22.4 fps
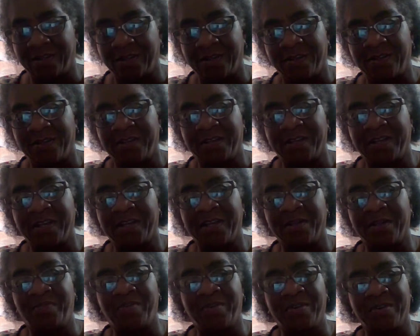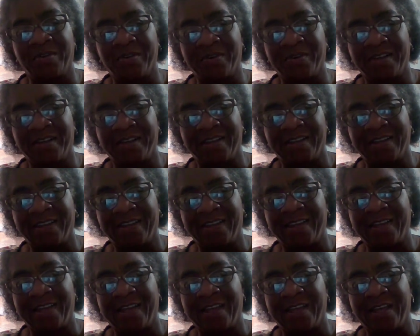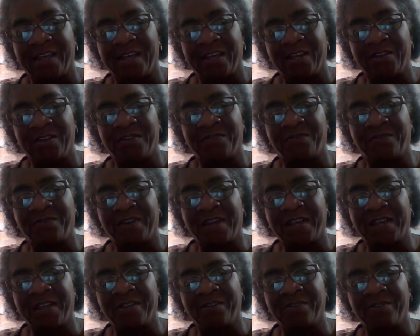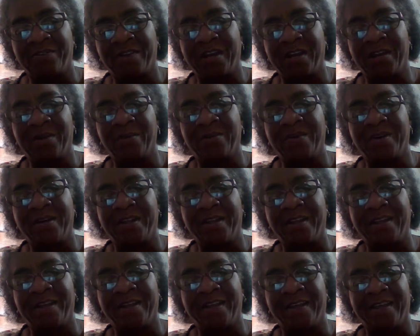to help you to find the right one, I